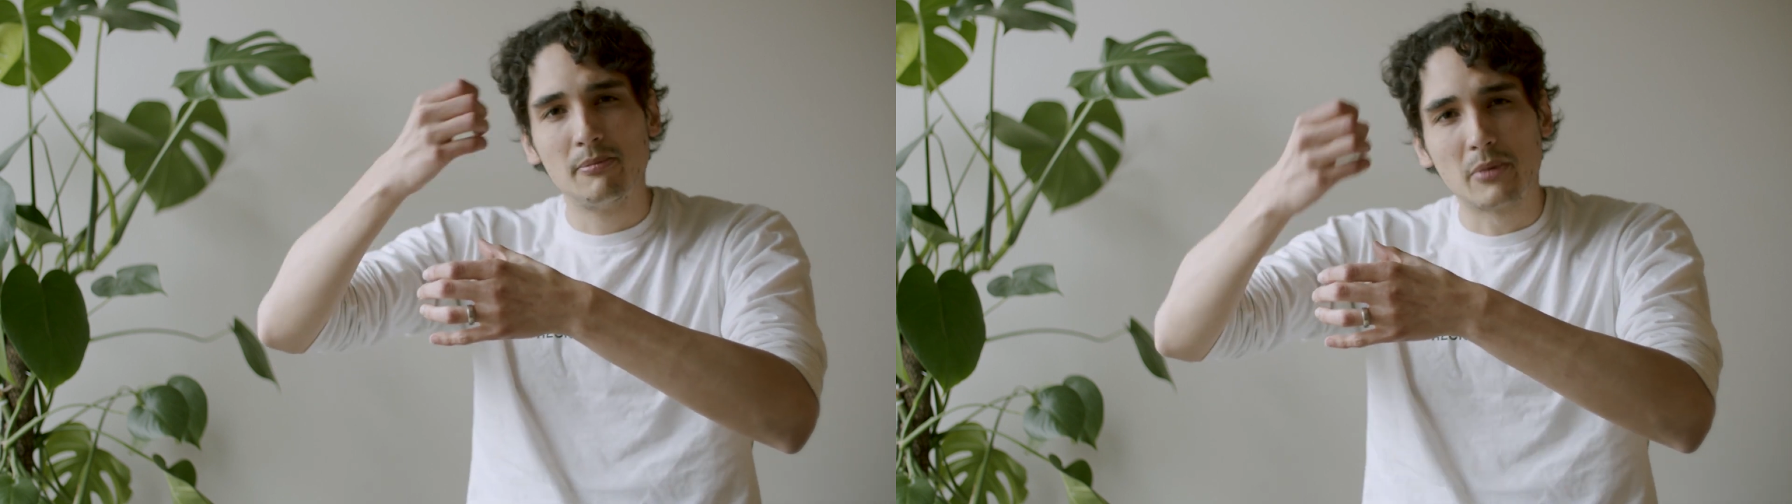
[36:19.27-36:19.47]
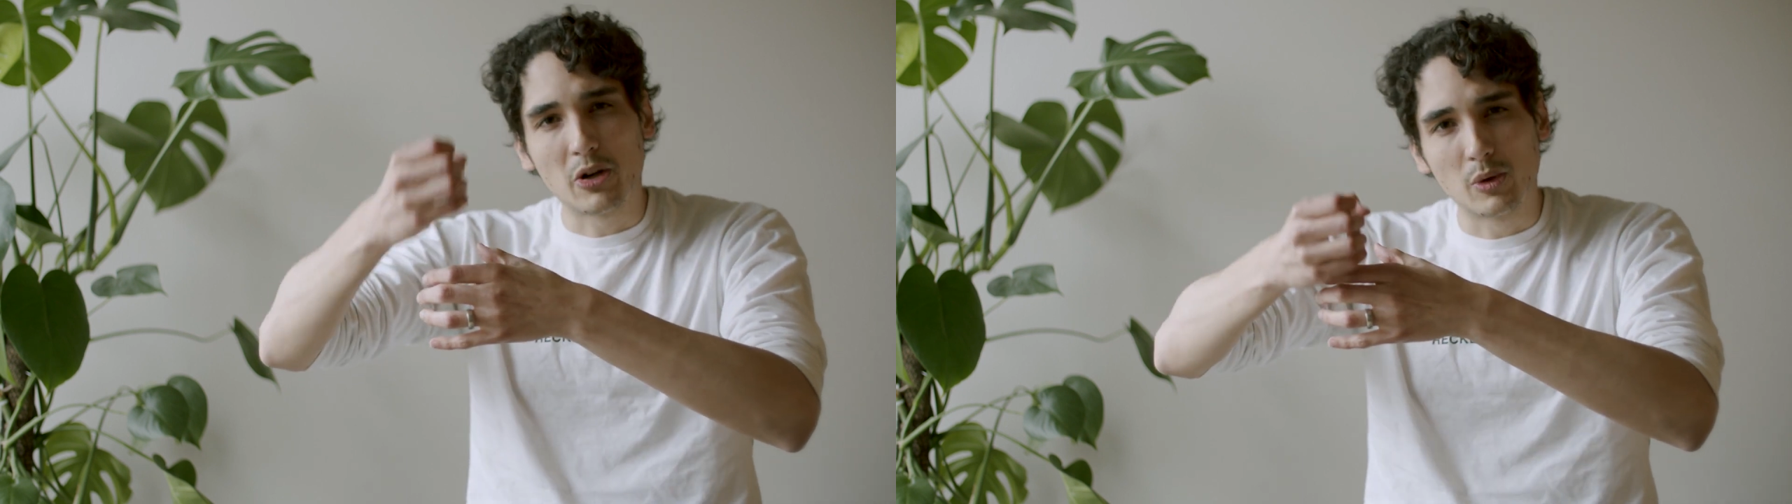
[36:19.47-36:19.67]

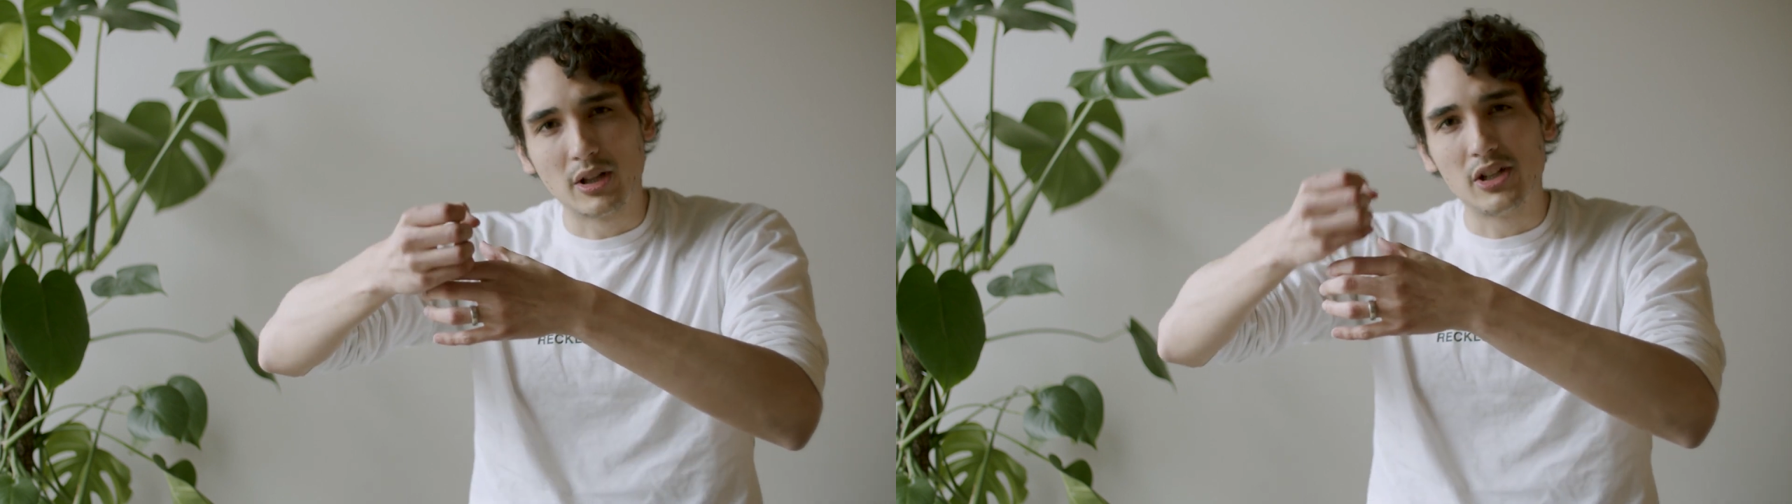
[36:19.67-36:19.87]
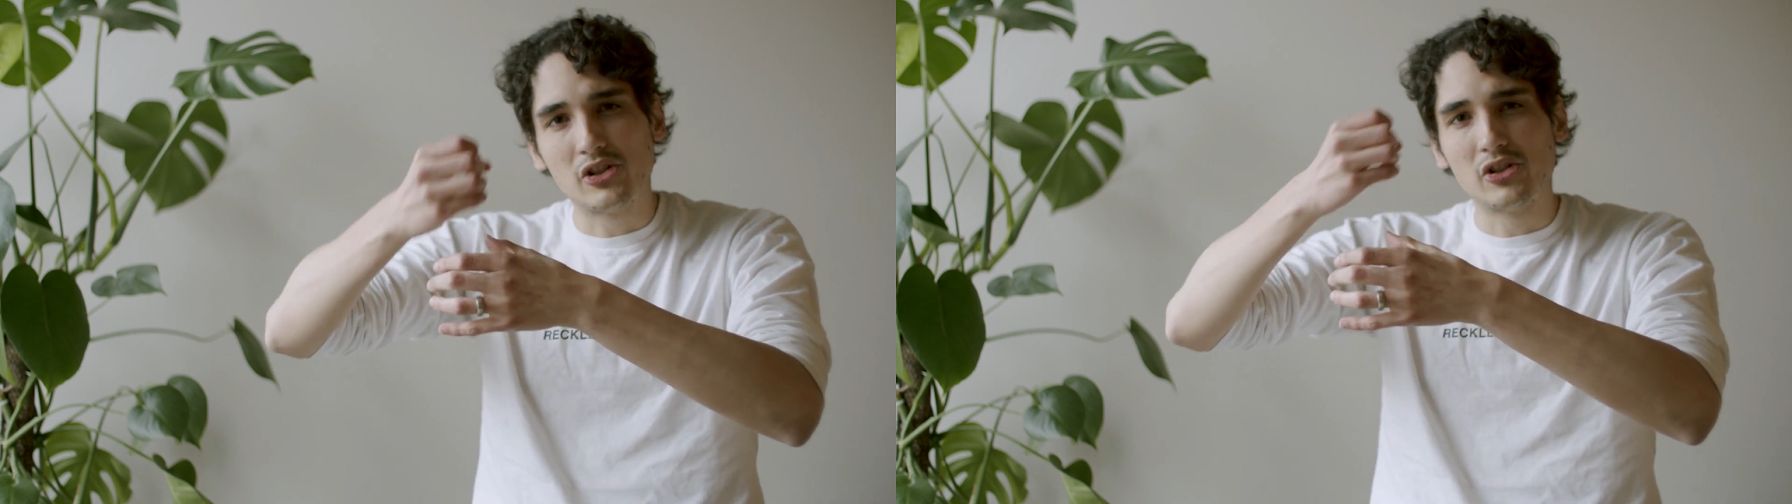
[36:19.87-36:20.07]
my
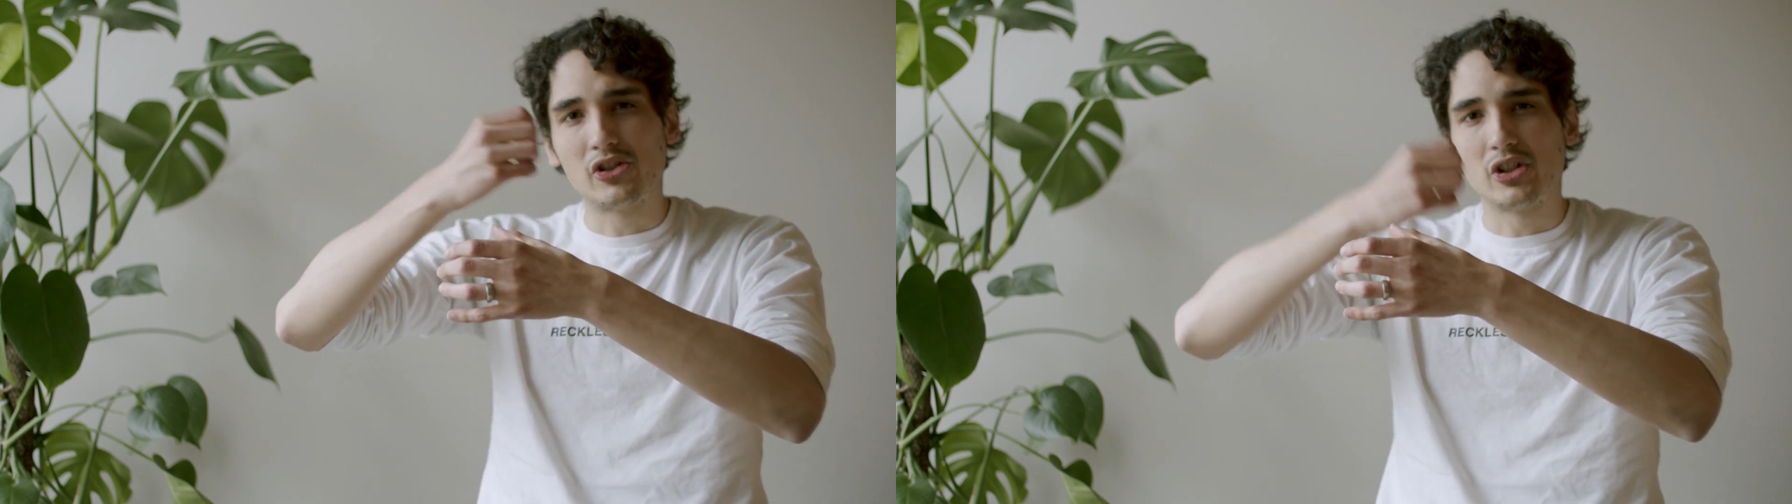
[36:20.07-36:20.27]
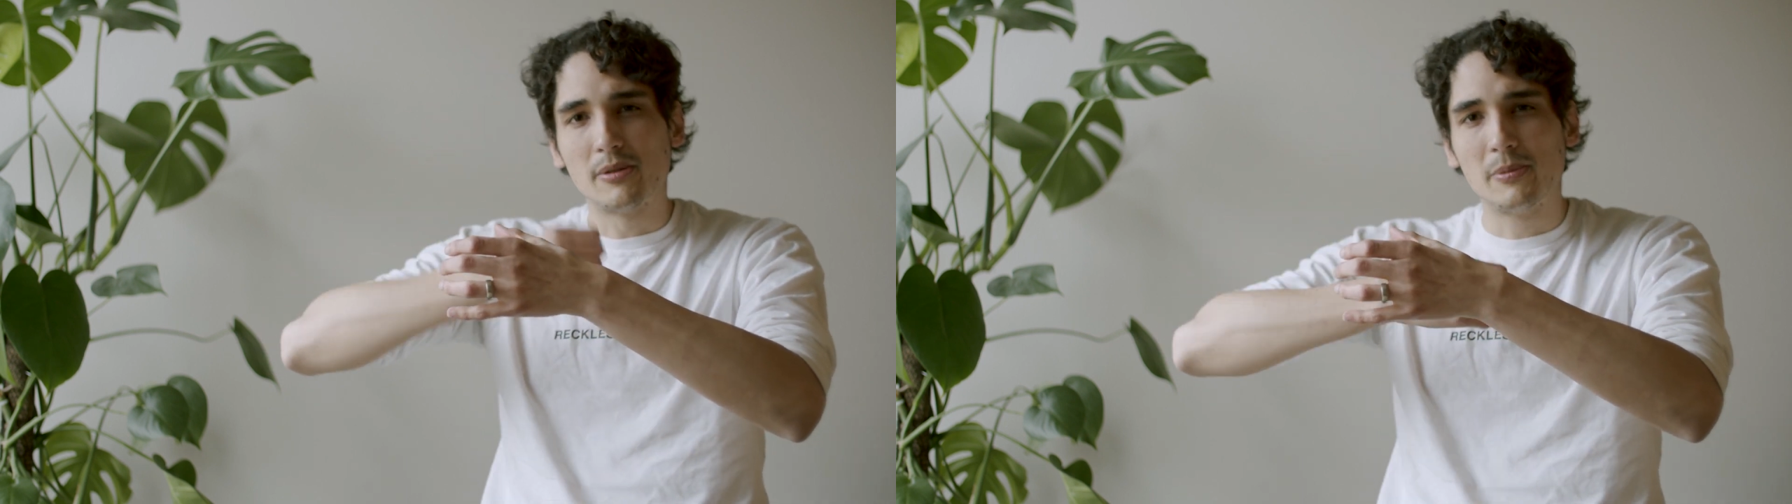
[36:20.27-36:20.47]

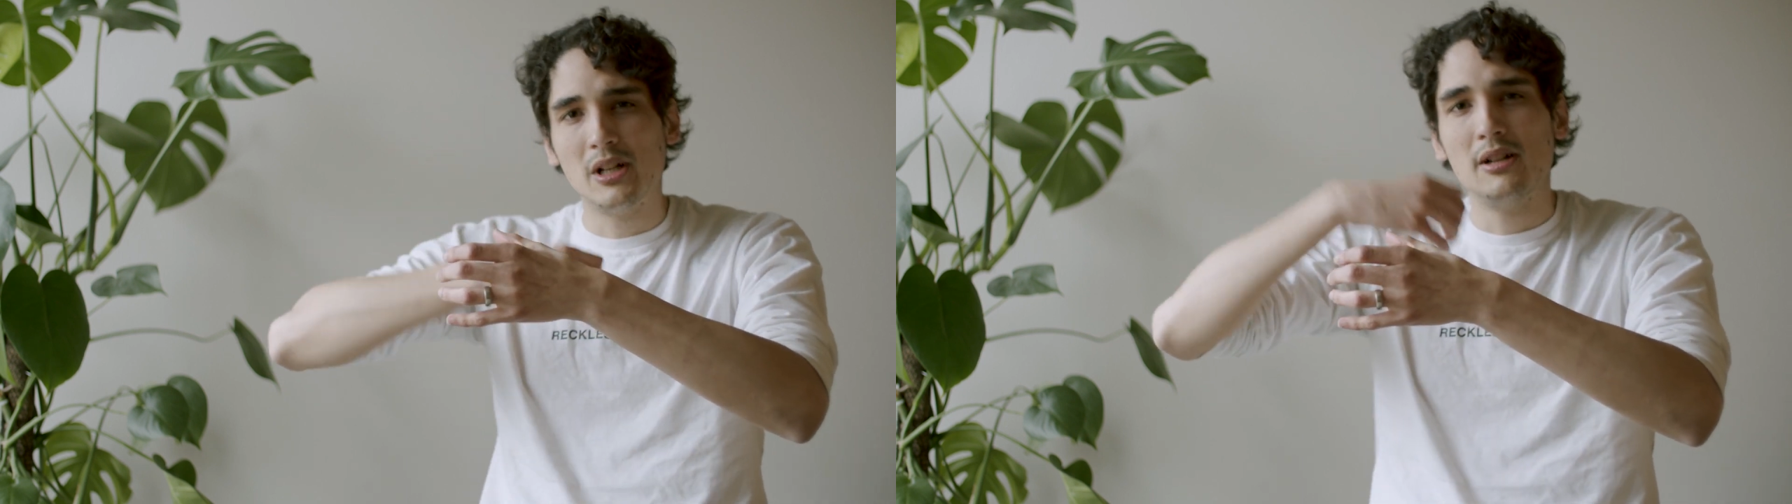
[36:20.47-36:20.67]
relationship,